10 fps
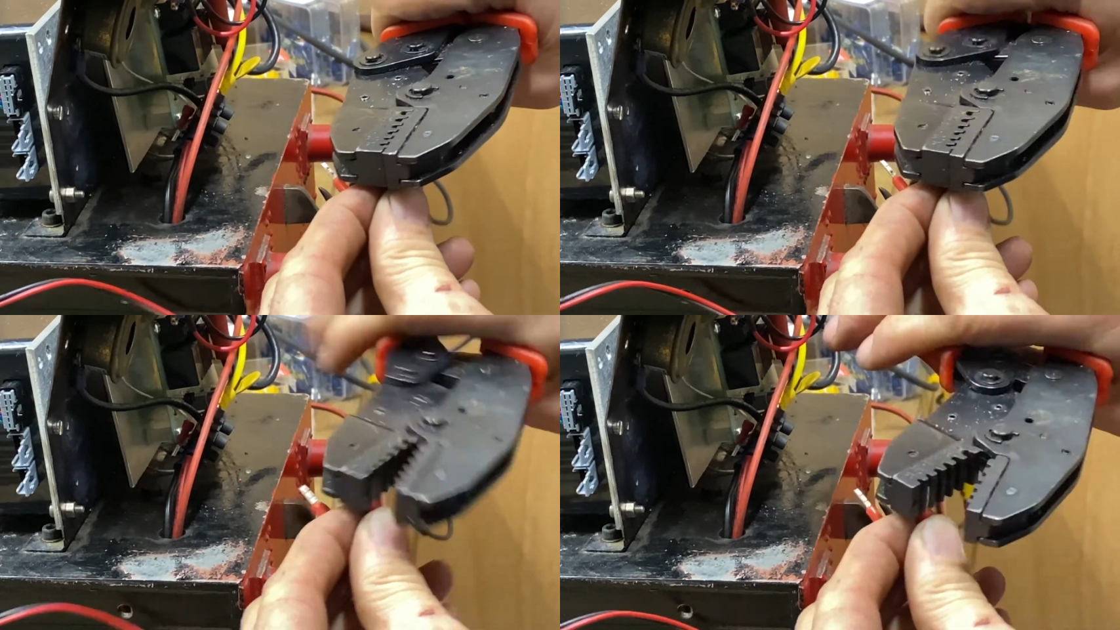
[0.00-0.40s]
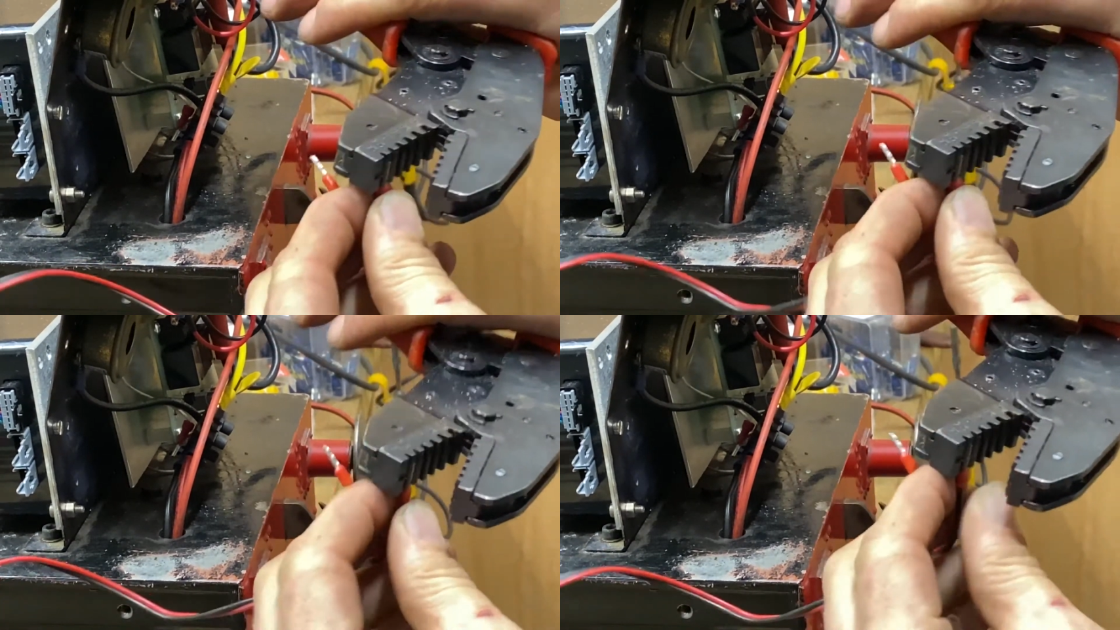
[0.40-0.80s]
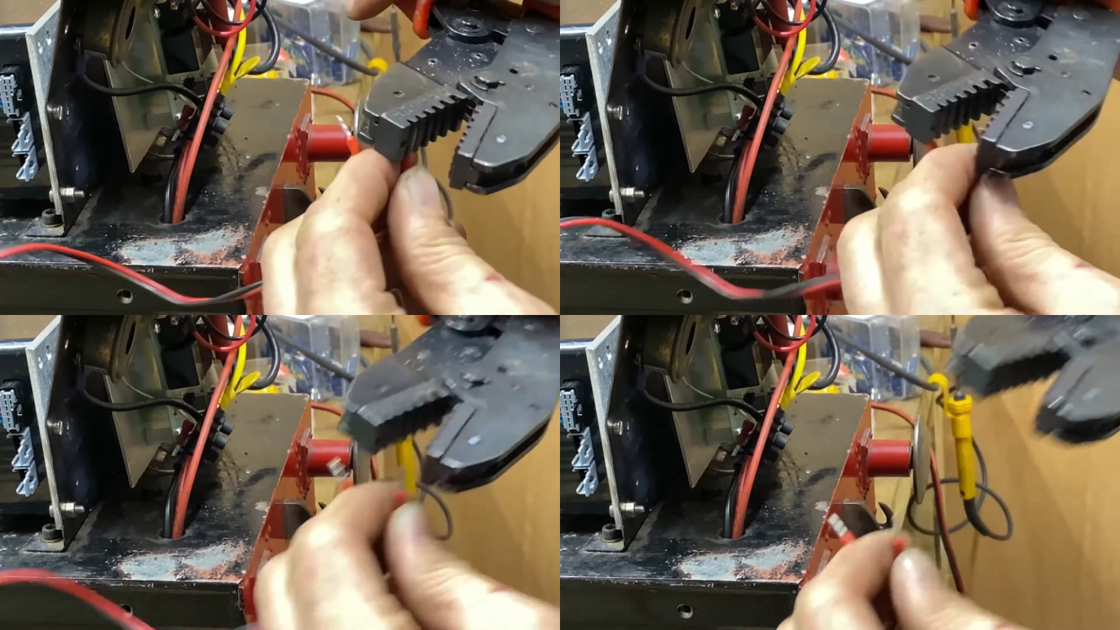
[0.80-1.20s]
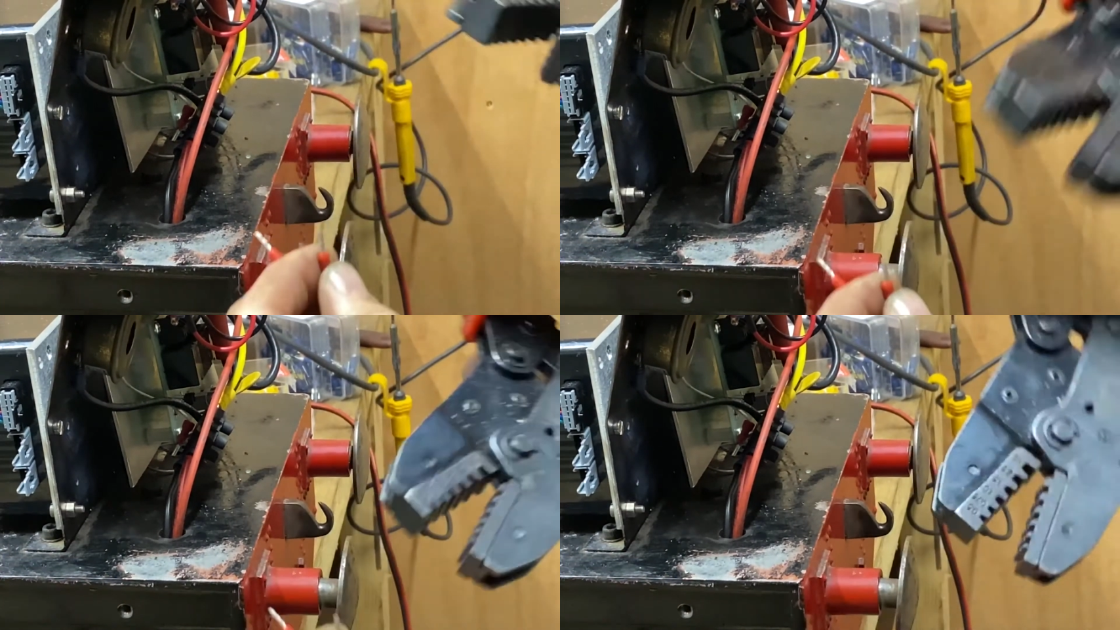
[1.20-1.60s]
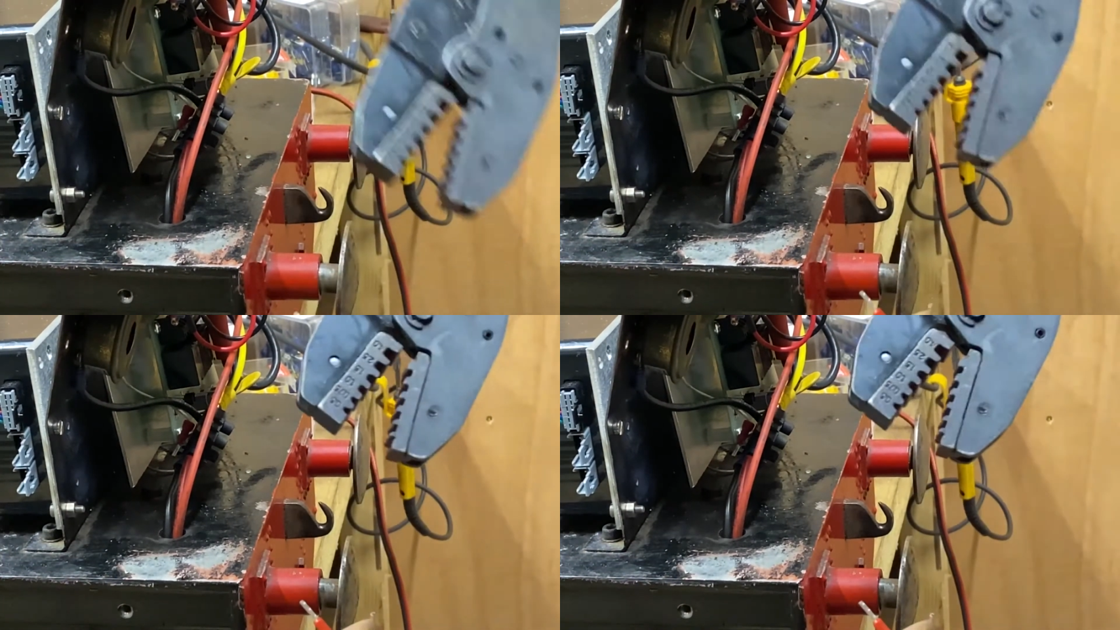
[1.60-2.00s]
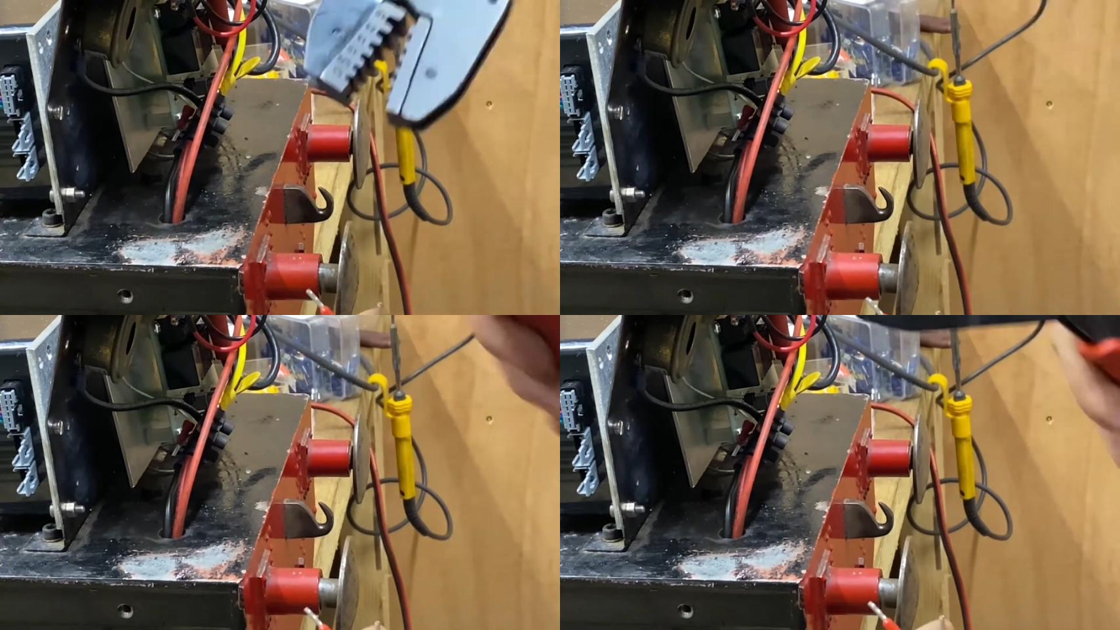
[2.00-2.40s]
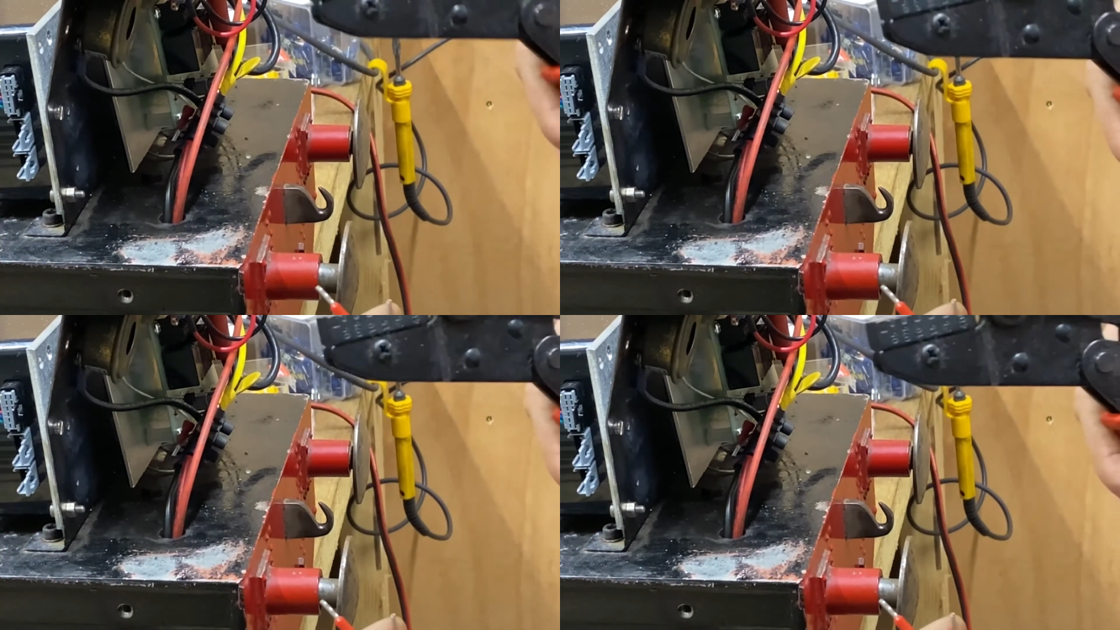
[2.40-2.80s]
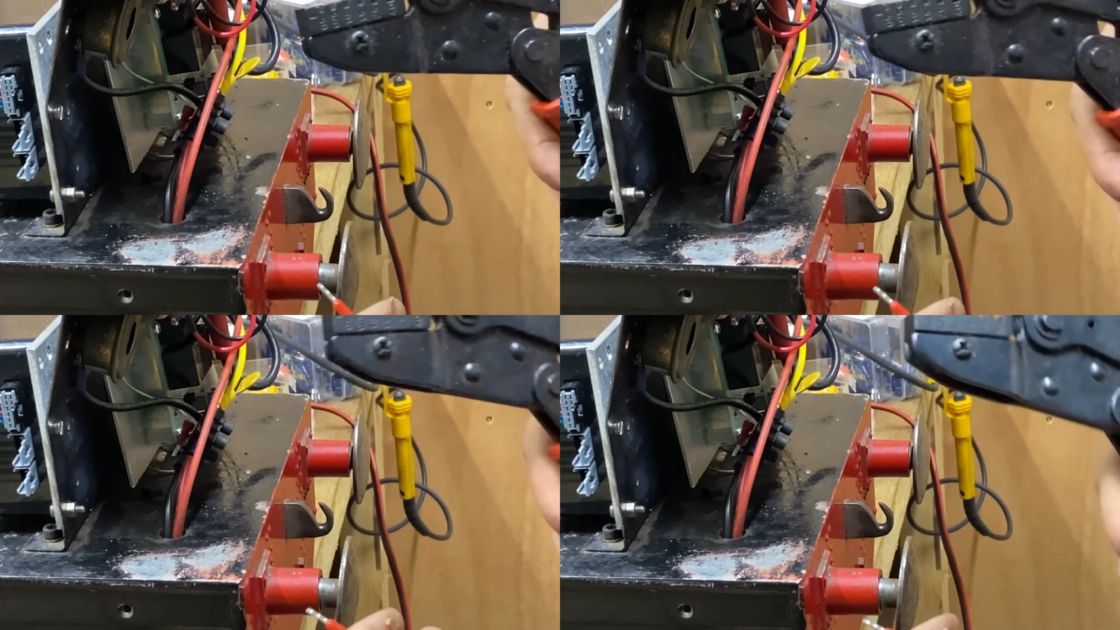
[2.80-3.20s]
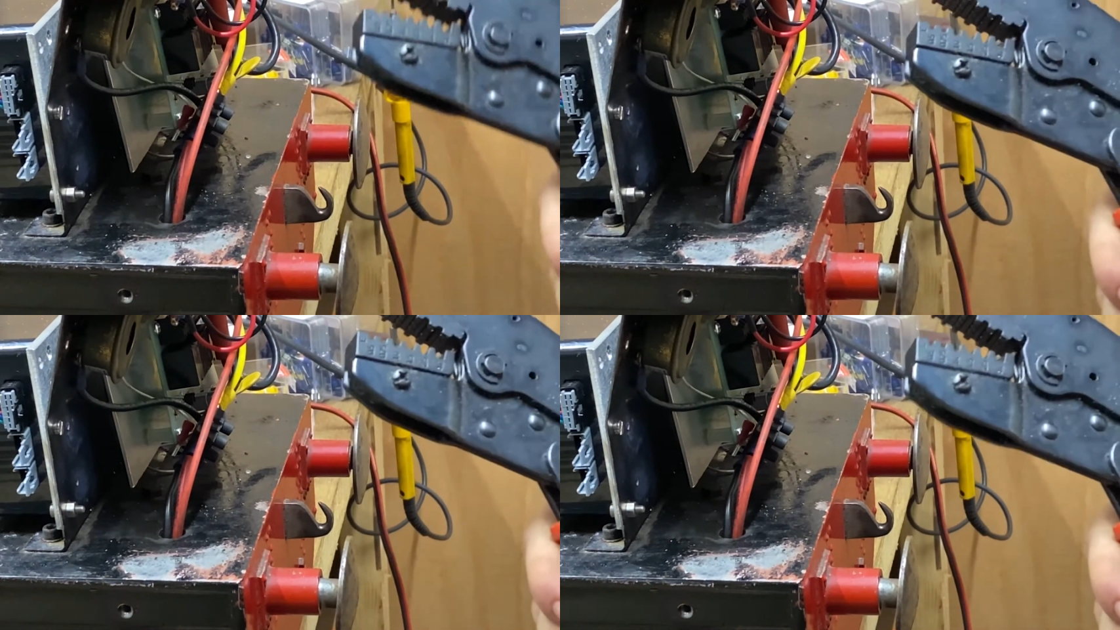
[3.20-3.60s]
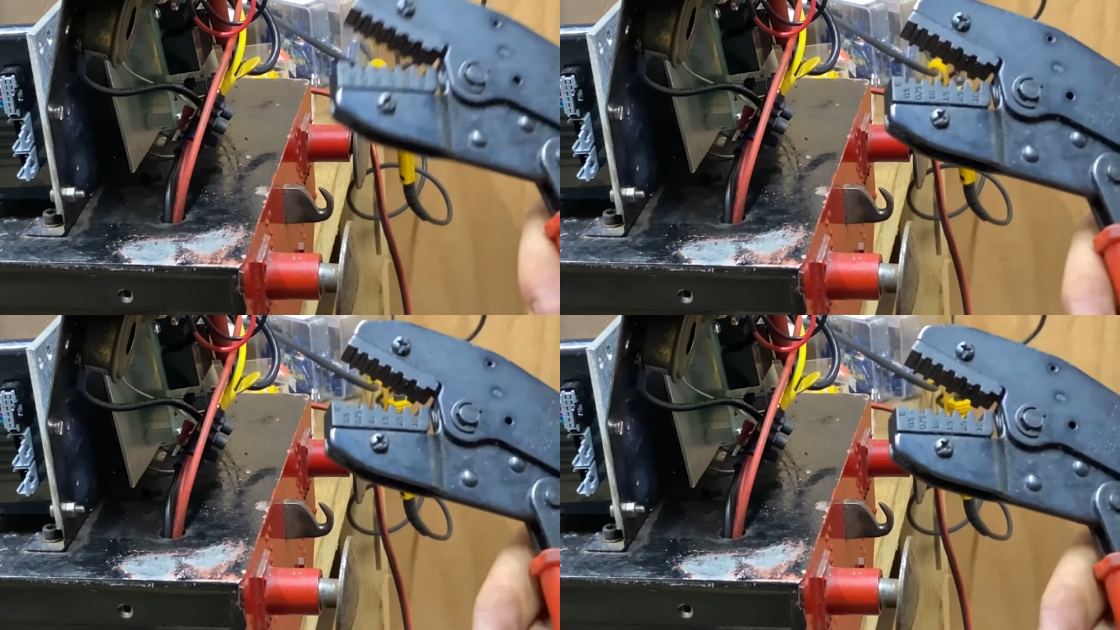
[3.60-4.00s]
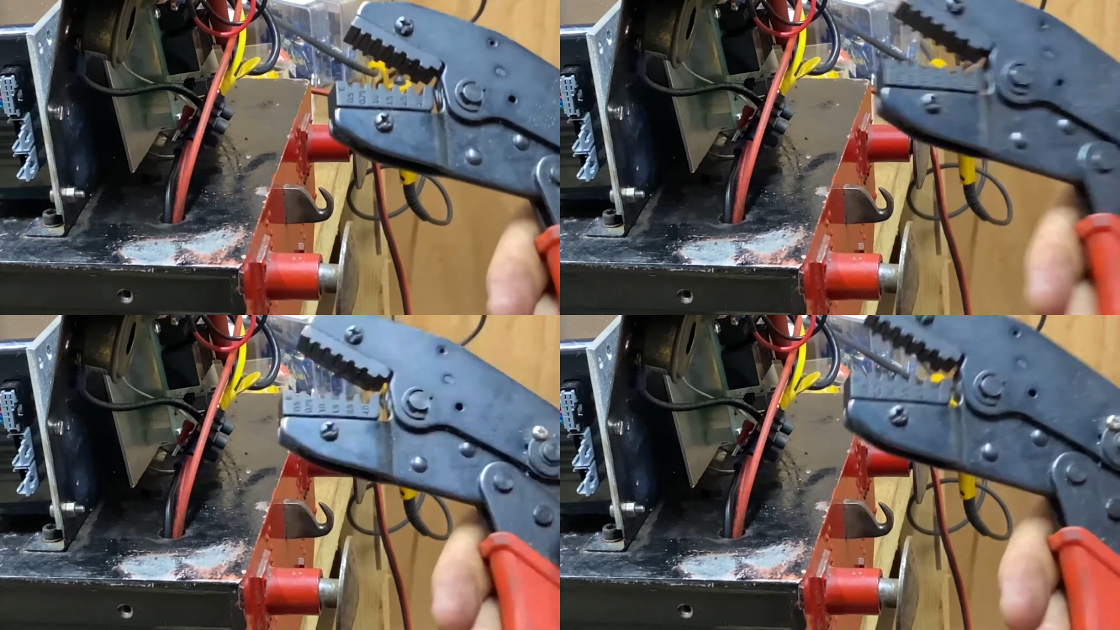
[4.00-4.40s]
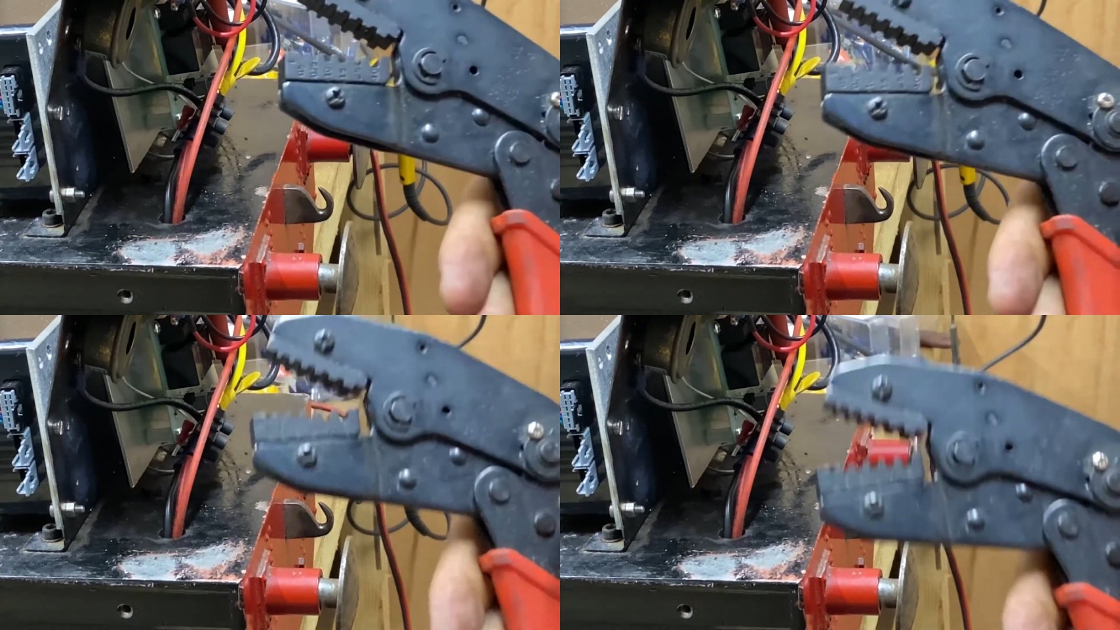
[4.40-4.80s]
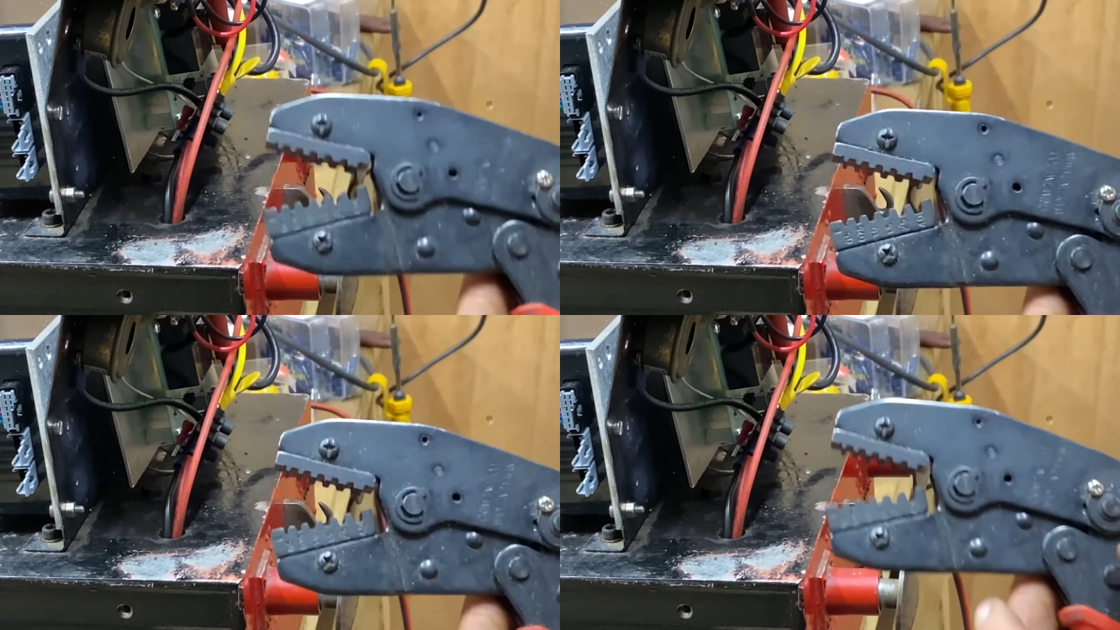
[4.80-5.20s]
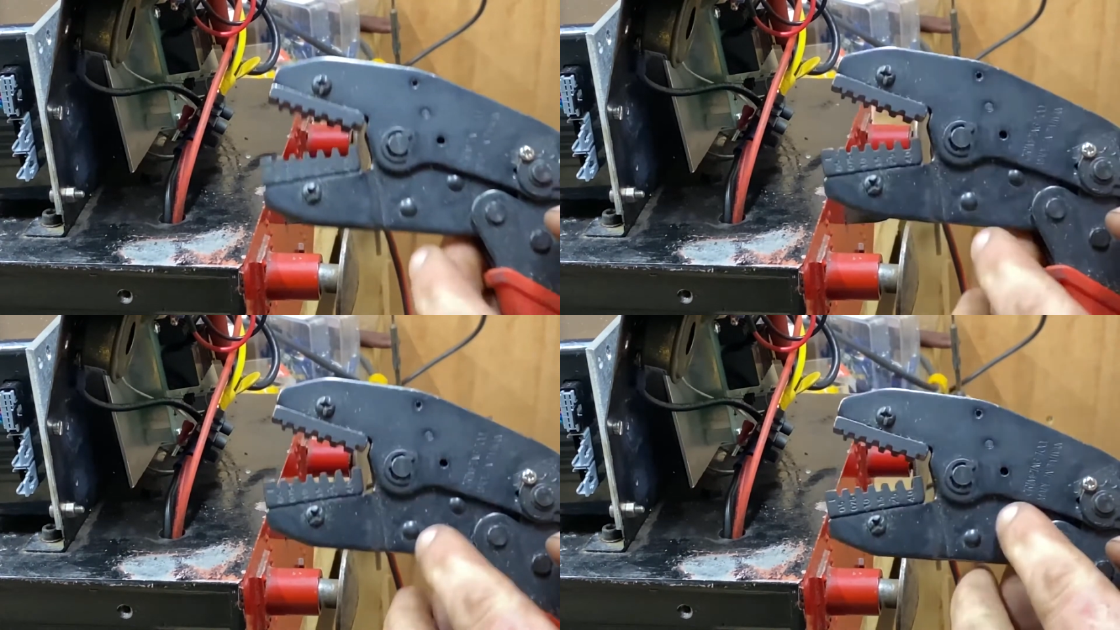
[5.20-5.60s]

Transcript: Nobody's mouth can be seen.